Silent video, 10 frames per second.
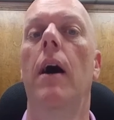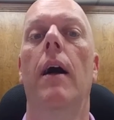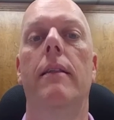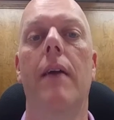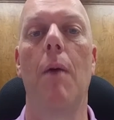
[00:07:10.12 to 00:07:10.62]

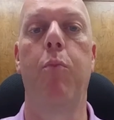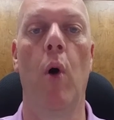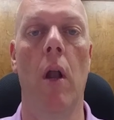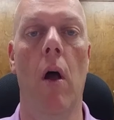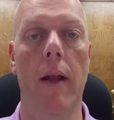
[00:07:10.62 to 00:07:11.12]
top
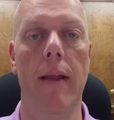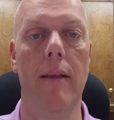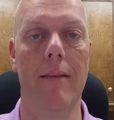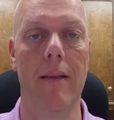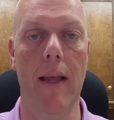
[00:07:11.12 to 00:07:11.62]
one on
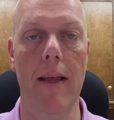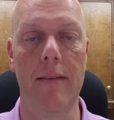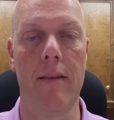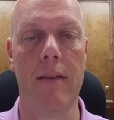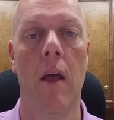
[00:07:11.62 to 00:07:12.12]
his
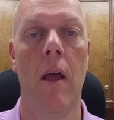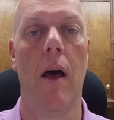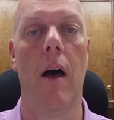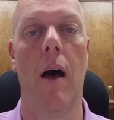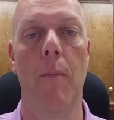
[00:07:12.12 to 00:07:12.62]
list.
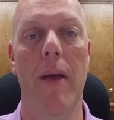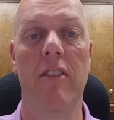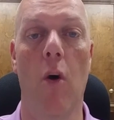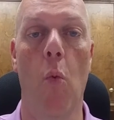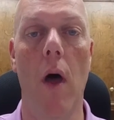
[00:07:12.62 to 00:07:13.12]
It's a
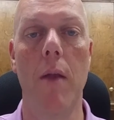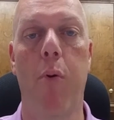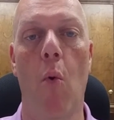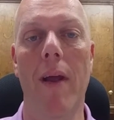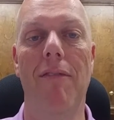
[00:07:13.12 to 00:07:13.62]

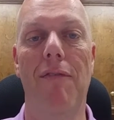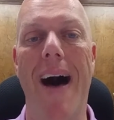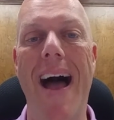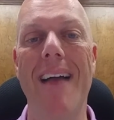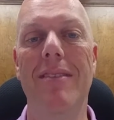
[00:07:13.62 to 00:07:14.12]

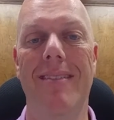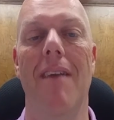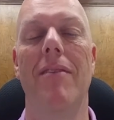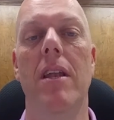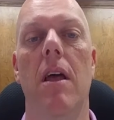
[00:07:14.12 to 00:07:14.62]

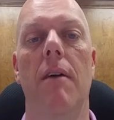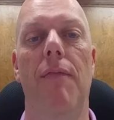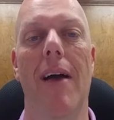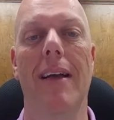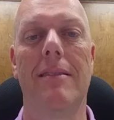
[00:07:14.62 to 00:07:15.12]
1.57
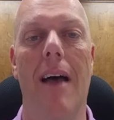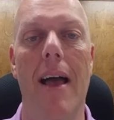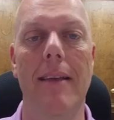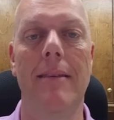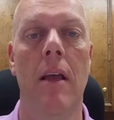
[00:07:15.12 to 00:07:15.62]
effect
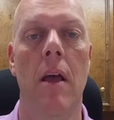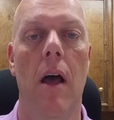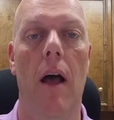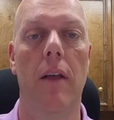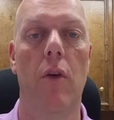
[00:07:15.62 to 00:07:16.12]
size,
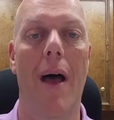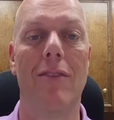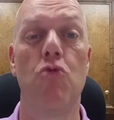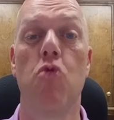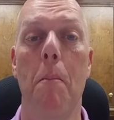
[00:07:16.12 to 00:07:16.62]
so it has a
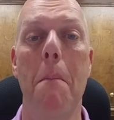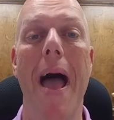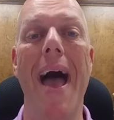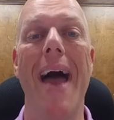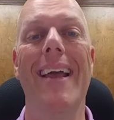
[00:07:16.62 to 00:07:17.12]

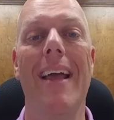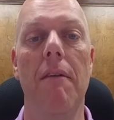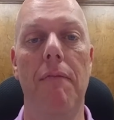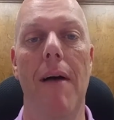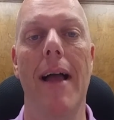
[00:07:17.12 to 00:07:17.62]
dramatic
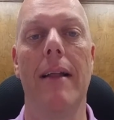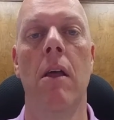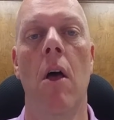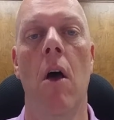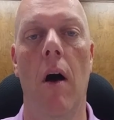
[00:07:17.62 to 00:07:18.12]
effect
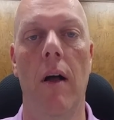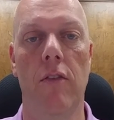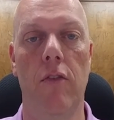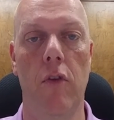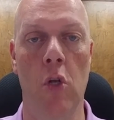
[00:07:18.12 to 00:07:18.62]
on
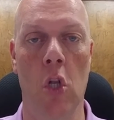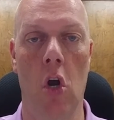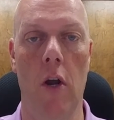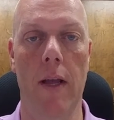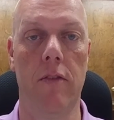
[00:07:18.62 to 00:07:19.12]
student
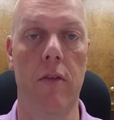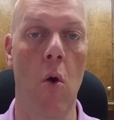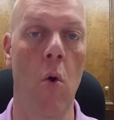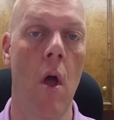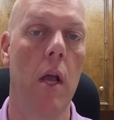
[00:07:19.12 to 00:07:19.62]
learning. And
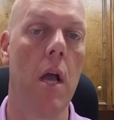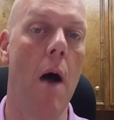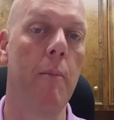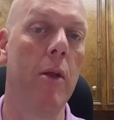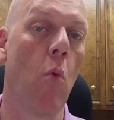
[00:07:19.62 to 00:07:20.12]
so
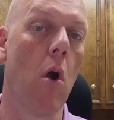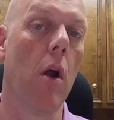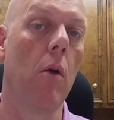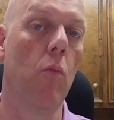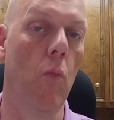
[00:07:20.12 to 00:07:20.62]
common
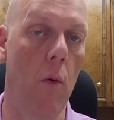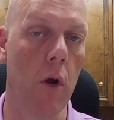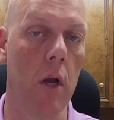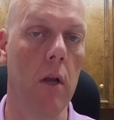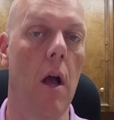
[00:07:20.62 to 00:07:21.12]
work, what we're
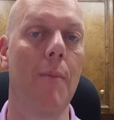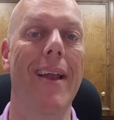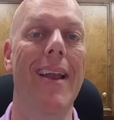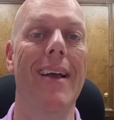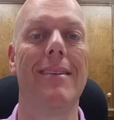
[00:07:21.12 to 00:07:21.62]
going to talk
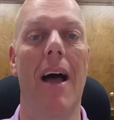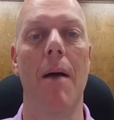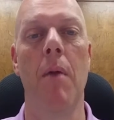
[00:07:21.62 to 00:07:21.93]
about next time,